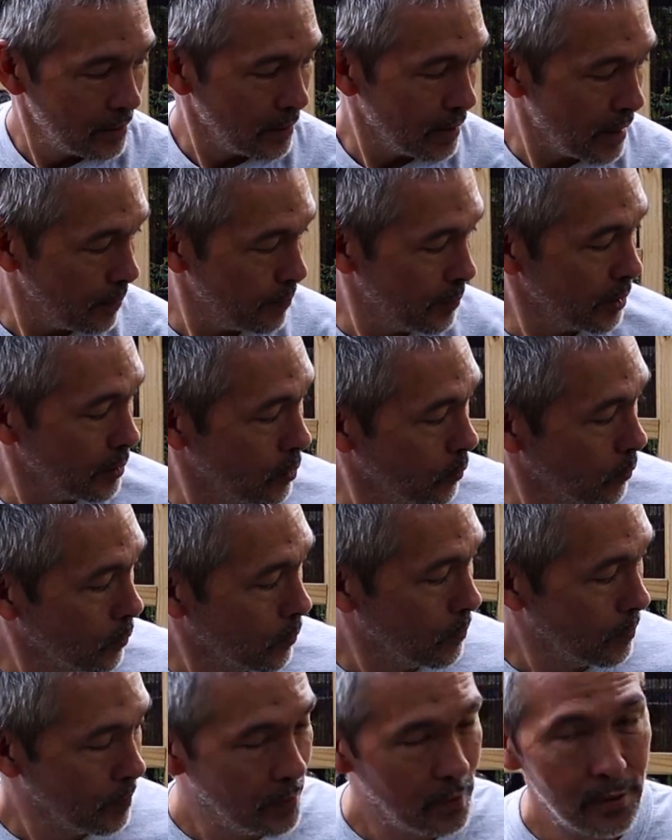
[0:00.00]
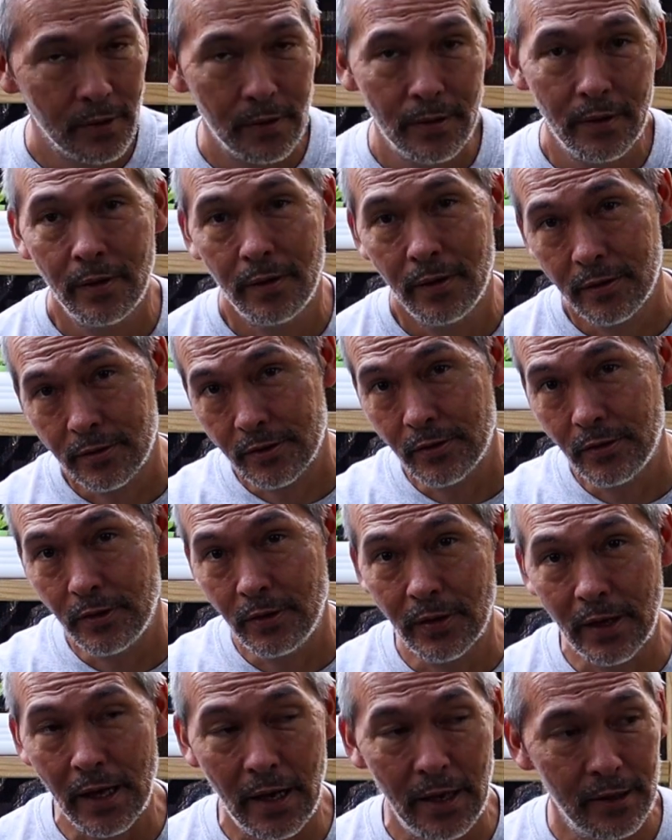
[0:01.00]
That'd be cool. So
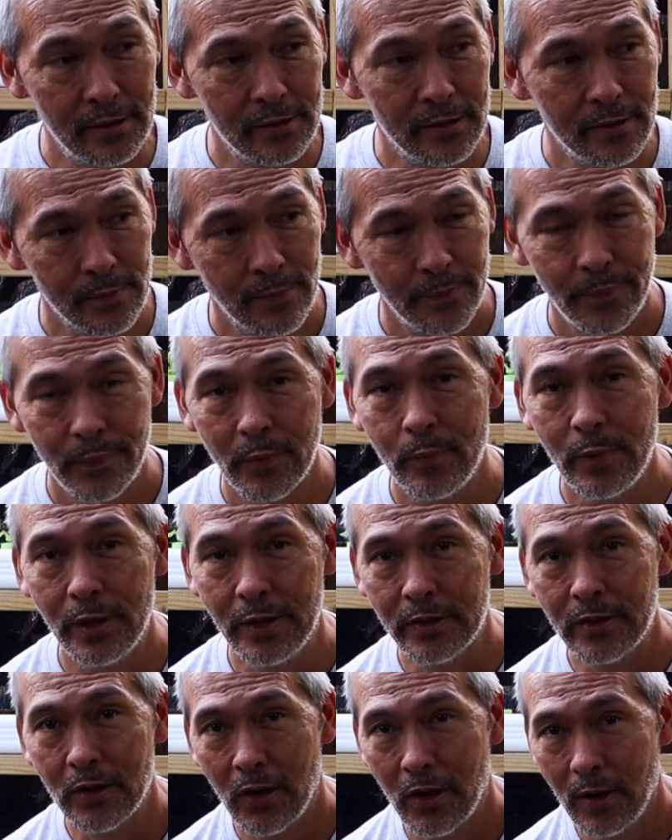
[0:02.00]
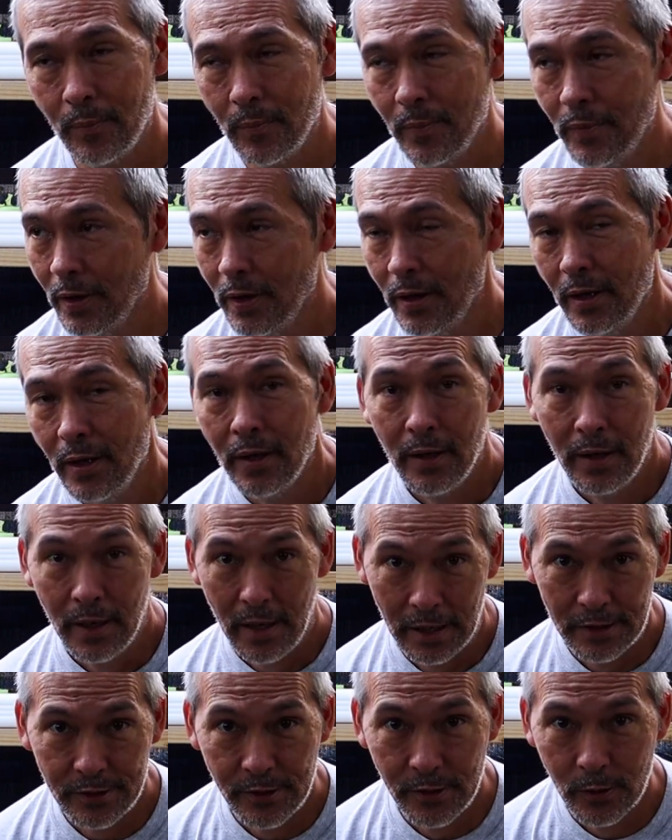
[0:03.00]
you guys, meantime,
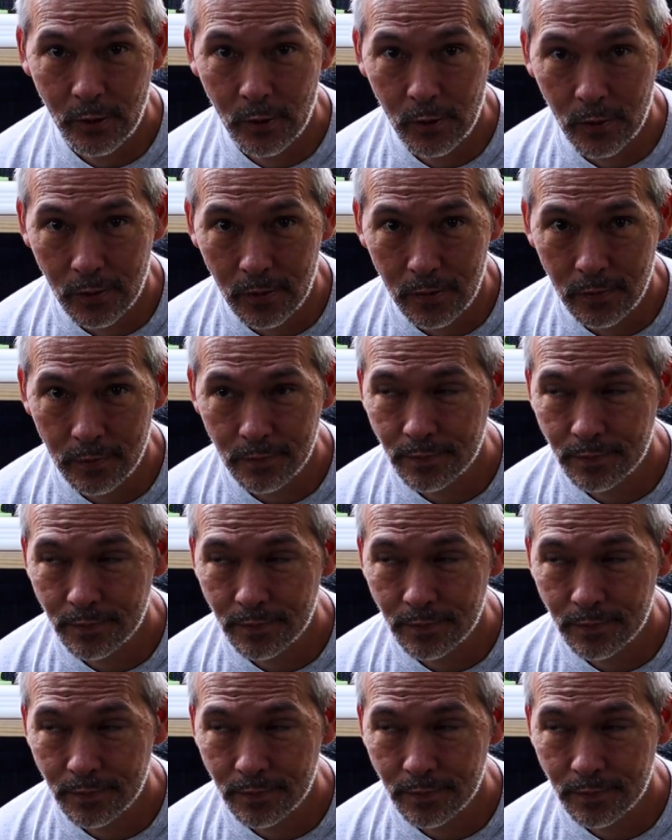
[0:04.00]
as usual,